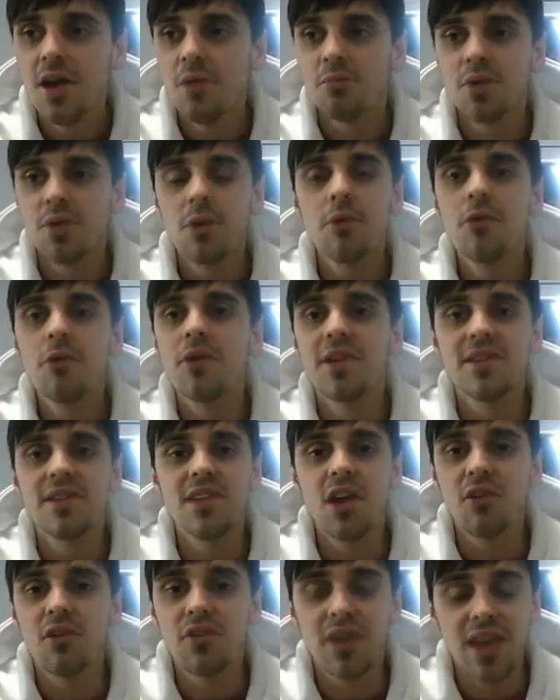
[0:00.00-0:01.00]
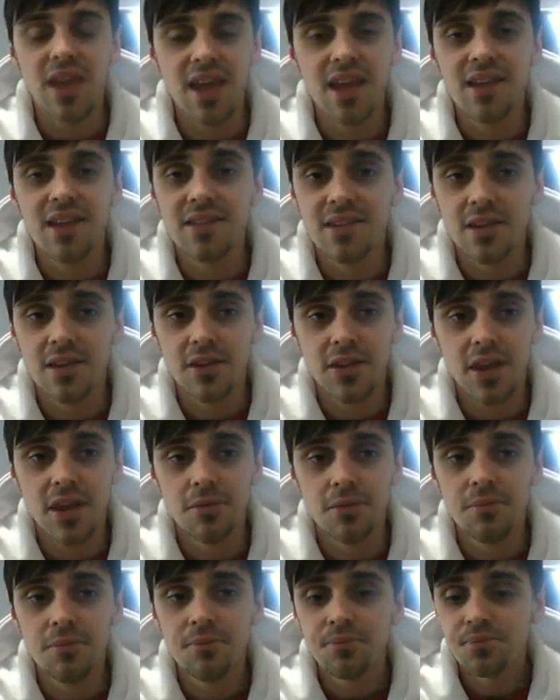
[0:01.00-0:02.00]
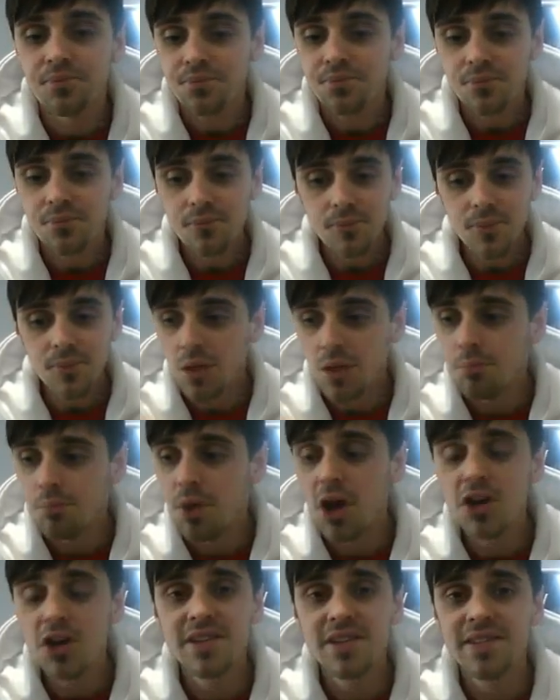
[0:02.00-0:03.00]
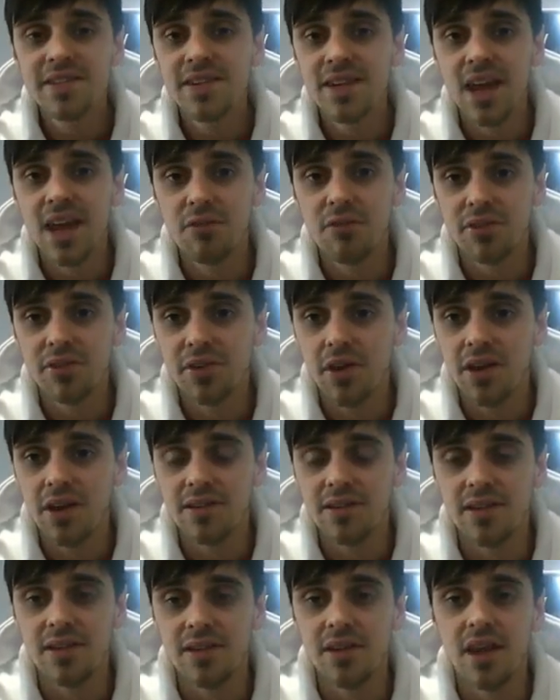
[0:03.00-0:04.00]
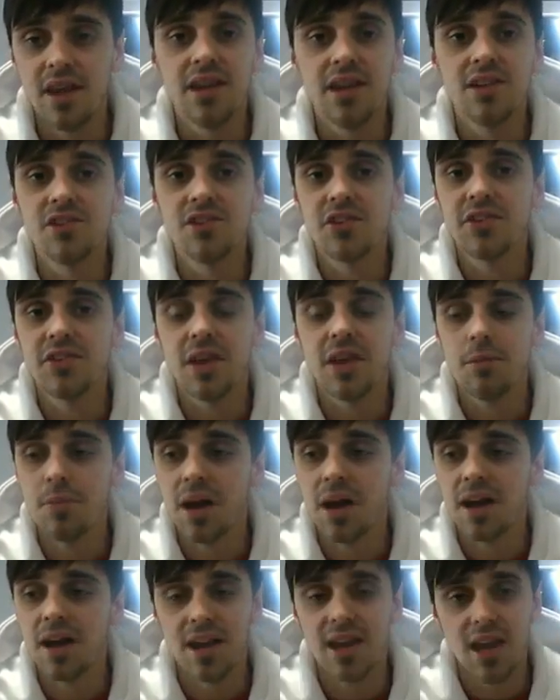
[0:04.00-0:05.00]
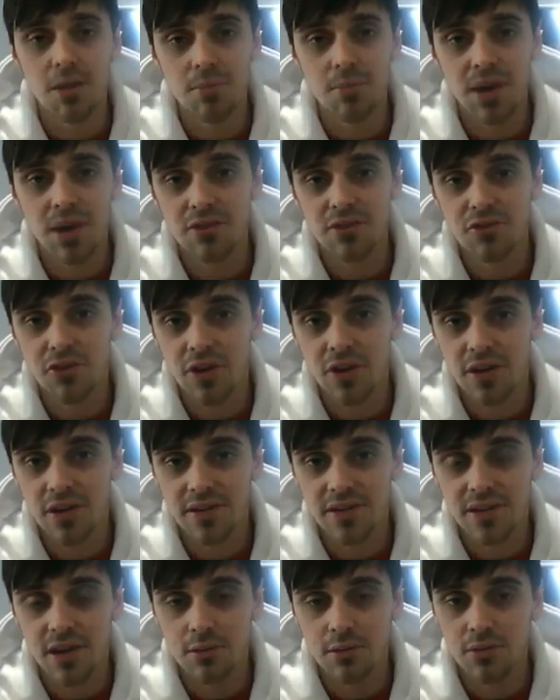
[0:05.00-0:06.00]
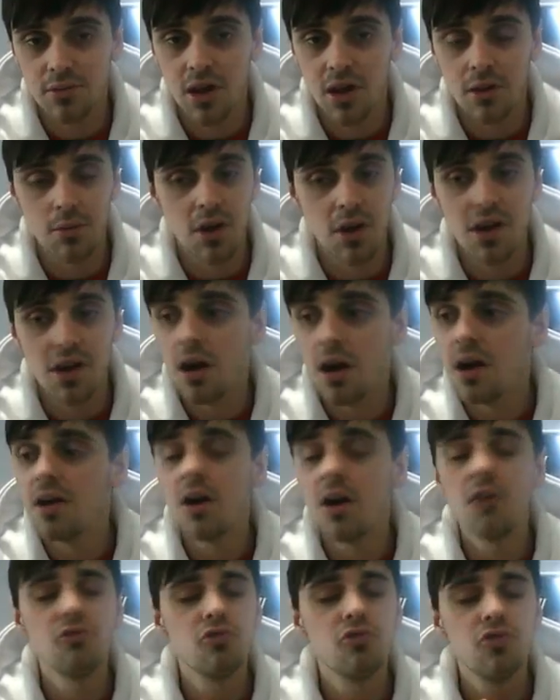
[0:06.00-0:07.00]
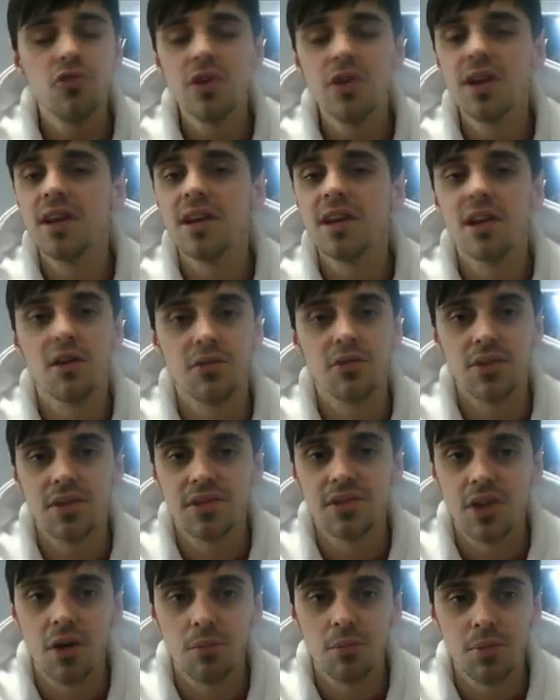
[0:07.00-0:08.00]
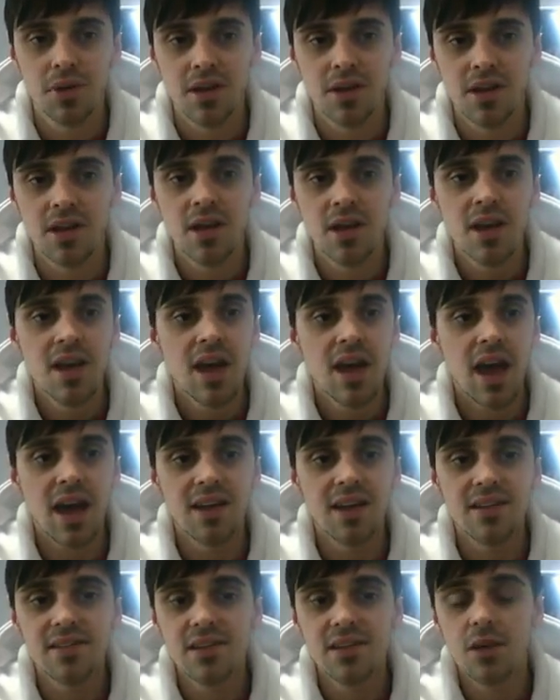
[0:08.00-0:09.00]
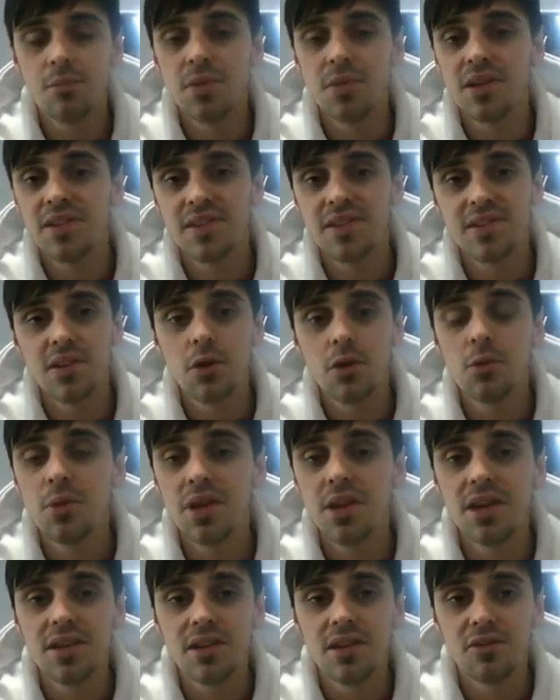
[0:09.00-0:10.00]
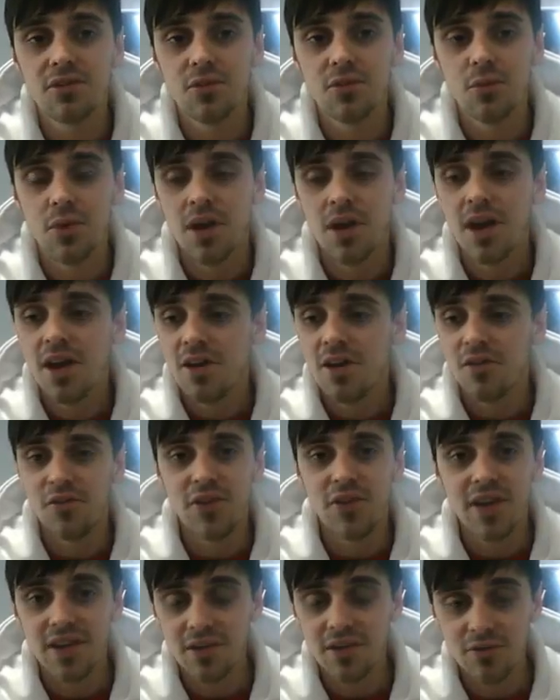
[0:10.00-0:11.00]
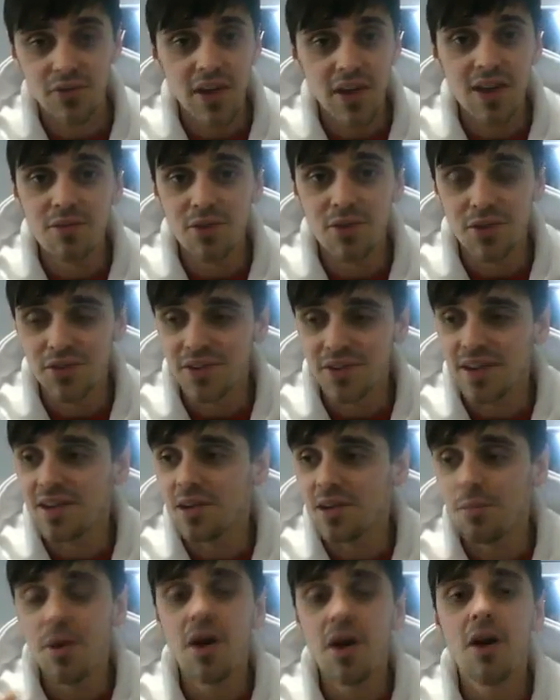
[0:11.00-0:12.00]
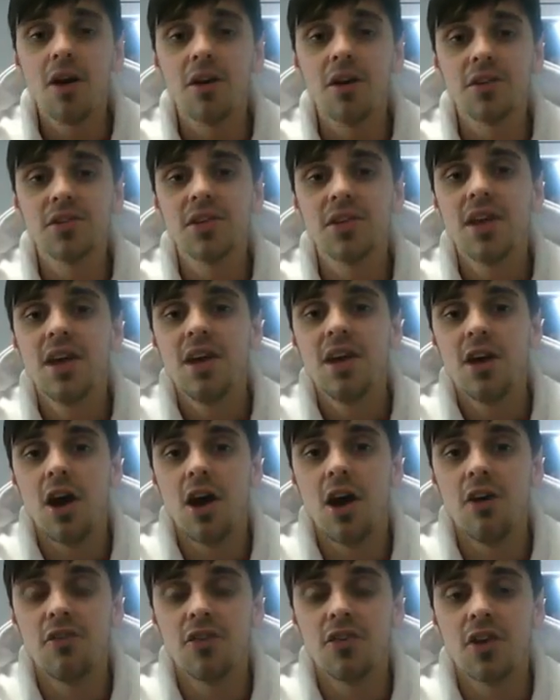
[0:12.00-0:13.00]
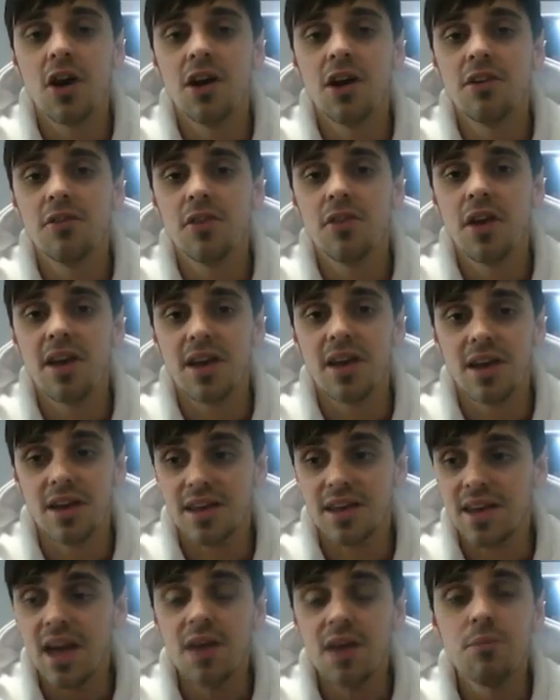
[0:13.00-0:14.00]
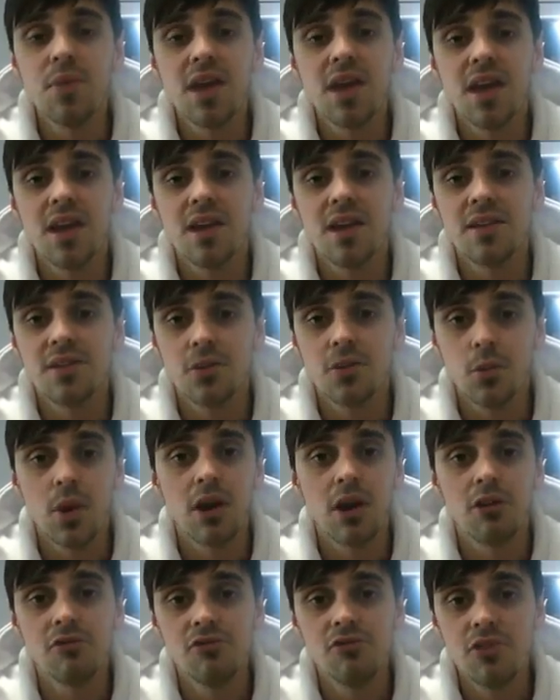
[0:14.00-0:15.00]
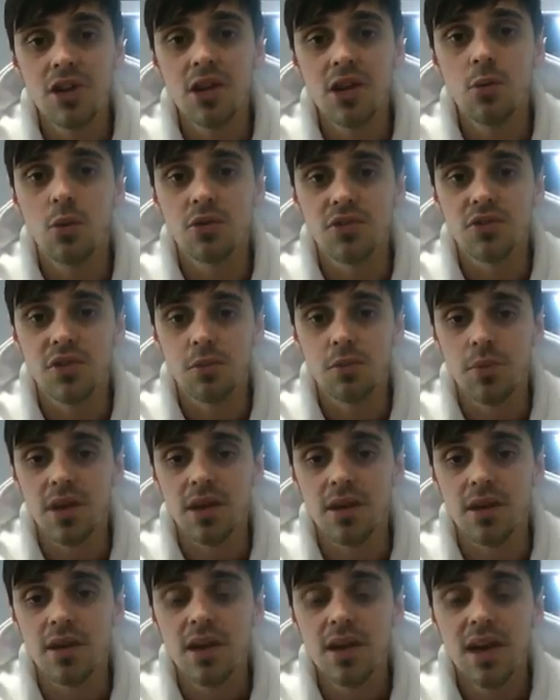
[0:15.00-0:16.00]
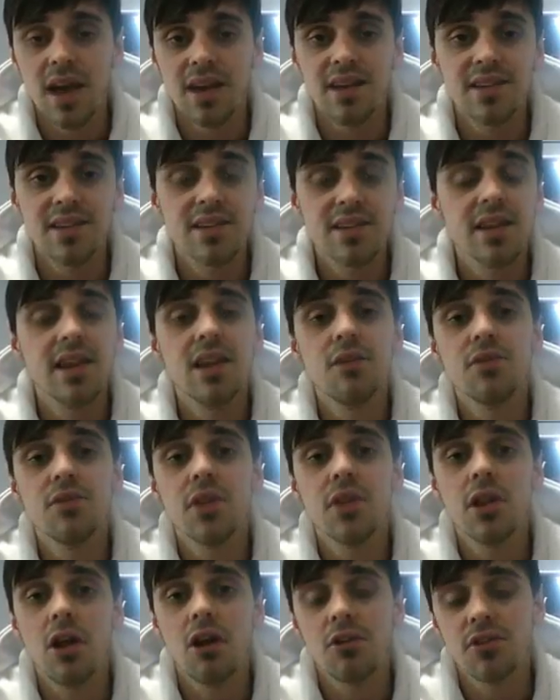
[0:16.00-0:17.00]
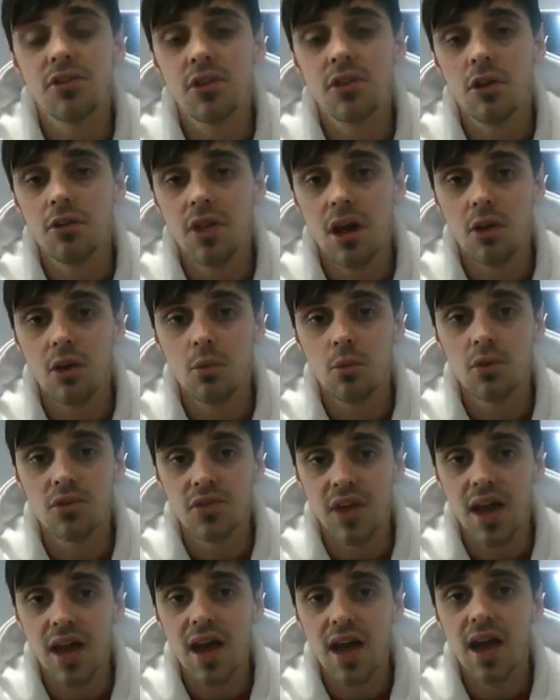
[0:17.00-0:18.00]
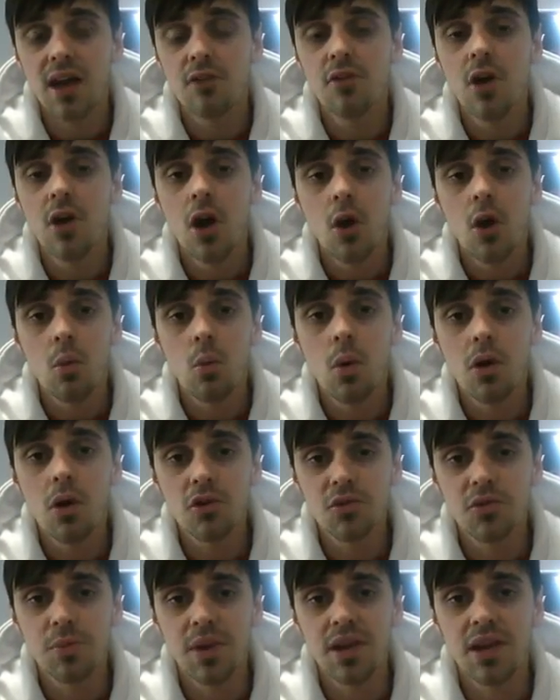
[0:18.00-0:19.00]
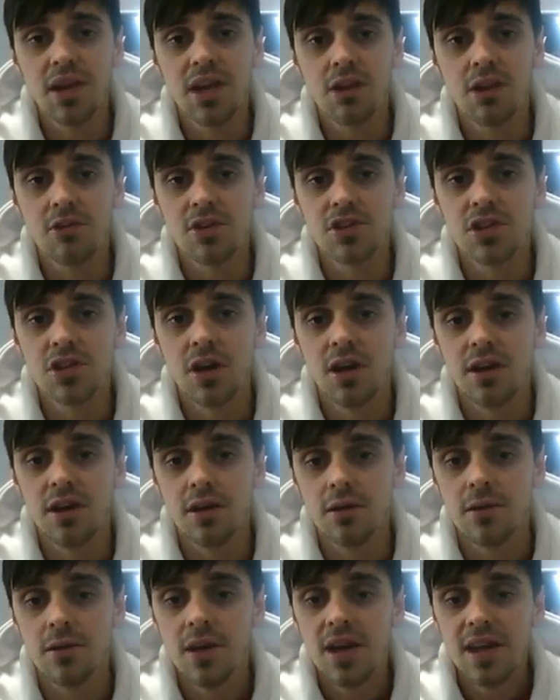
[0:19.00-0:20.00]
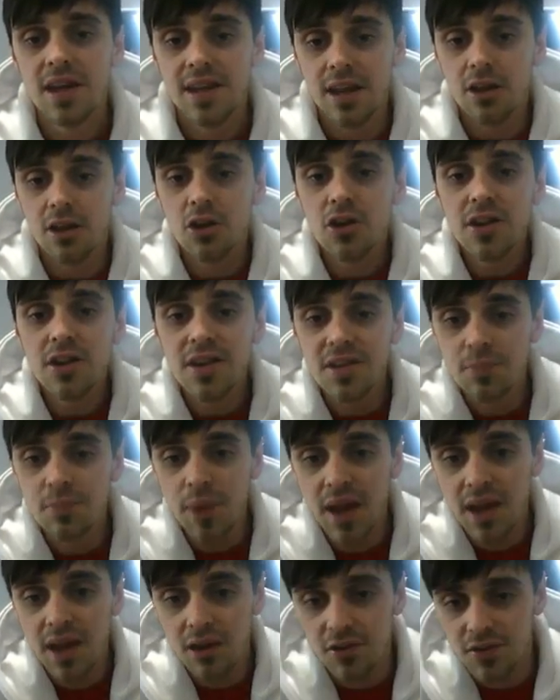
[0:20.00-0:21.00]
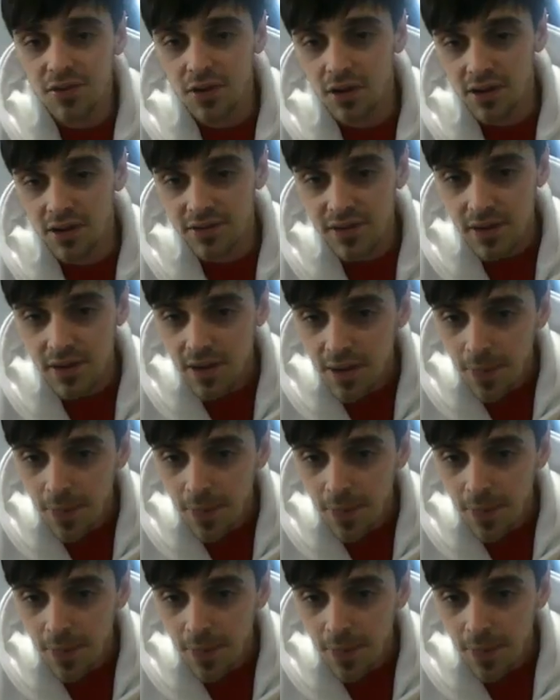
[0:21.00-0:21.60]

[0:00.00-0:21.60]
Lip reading: probably nothing easier than purchasing advertising and then just sitting back and getting paid for it at the same time. I really love this company, and it's done me so many different favors in the past for kind of like getting me here to where I really want to be, and that's to live the lifestyle that I want to have whilst being here in China. Now look at these payouts, guys.